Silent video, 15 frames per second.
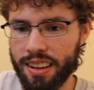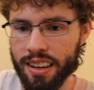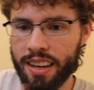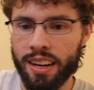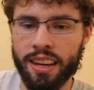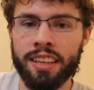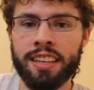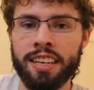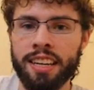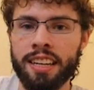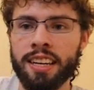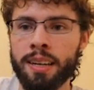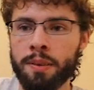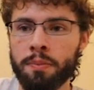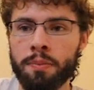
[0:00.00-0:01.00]
and I
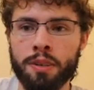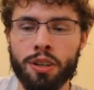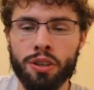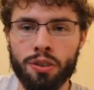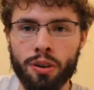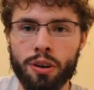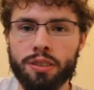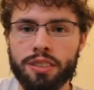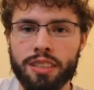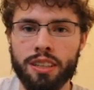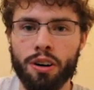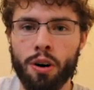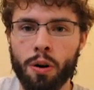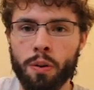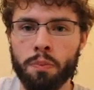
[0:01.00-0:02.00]
get him crossing
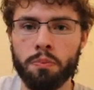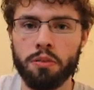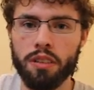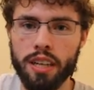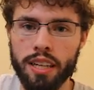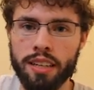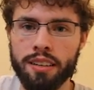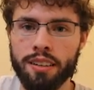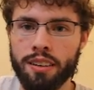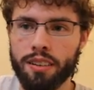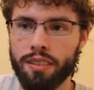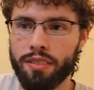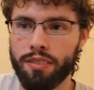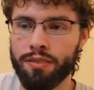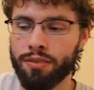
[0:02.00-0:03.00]
home plate
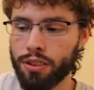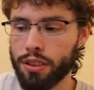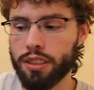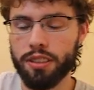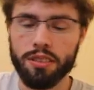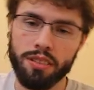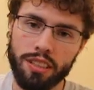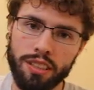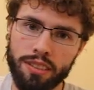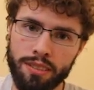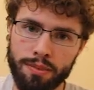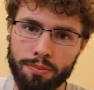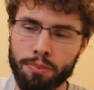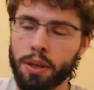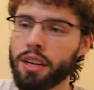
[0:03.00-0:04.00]
vertically,
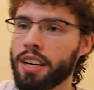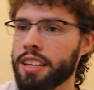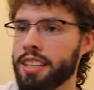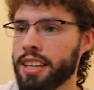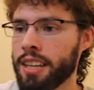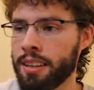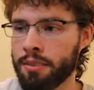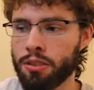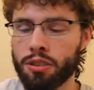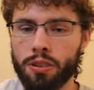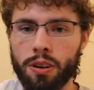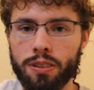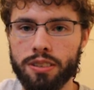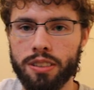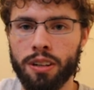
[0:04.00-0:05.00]
but I get him
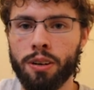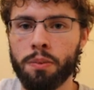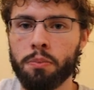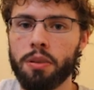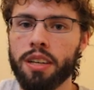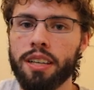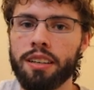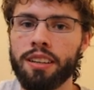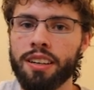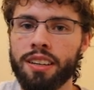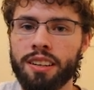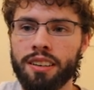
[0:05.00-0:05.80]
crossing home plate.